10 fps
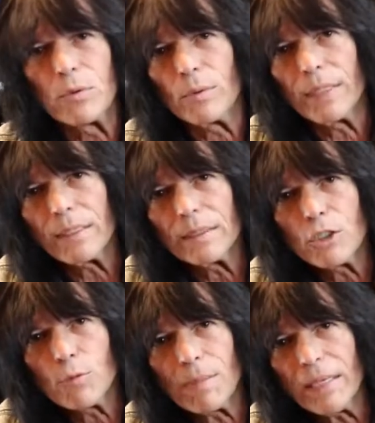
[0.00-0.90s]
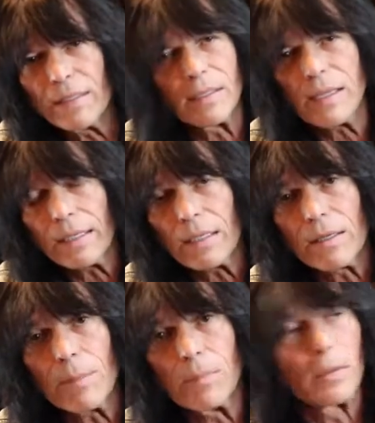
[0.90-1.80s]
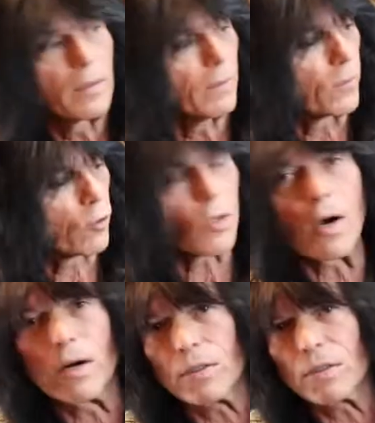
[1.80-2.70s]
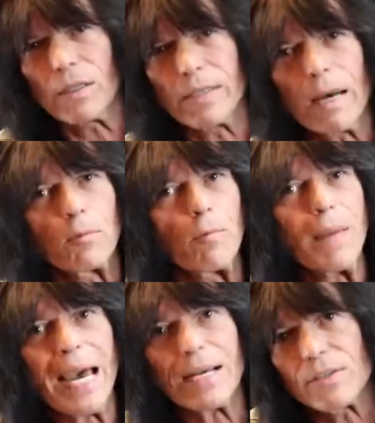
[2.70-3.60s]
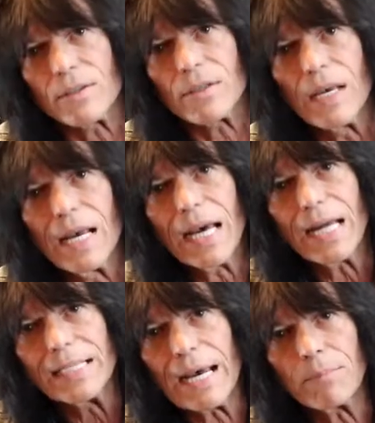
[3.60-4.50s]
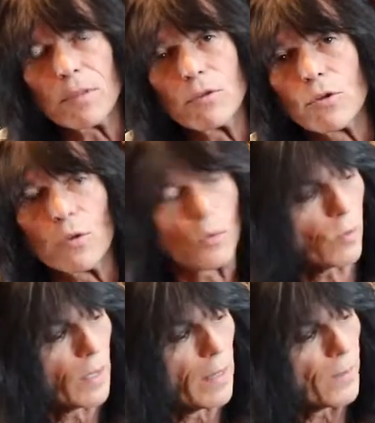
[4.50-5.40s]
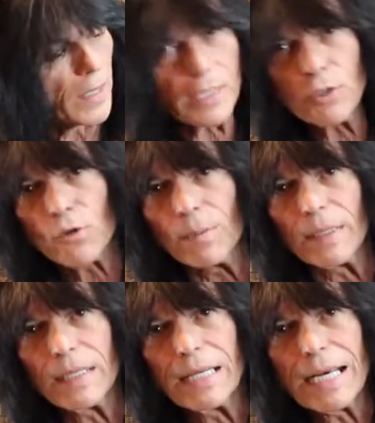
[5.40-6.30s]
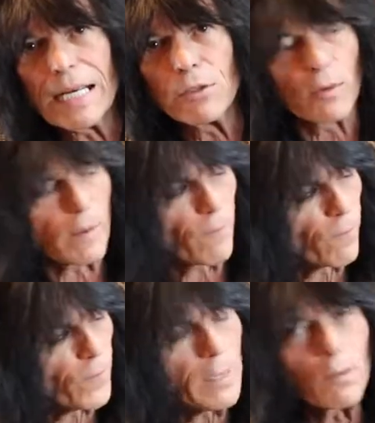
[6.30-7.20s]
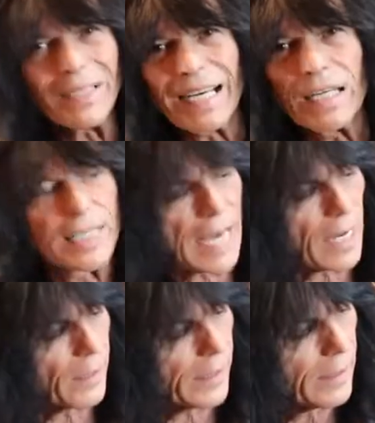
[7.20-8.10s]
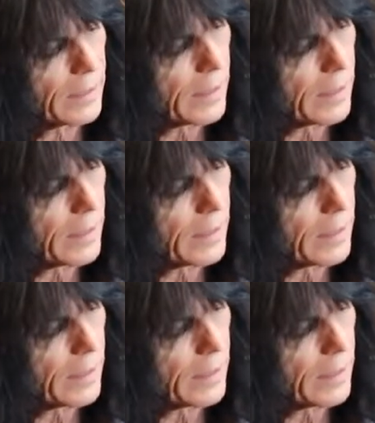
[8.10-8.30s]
to it. Spend like a couple of songs or a couple of passes adapting to the instrument. It's gonna feel exactly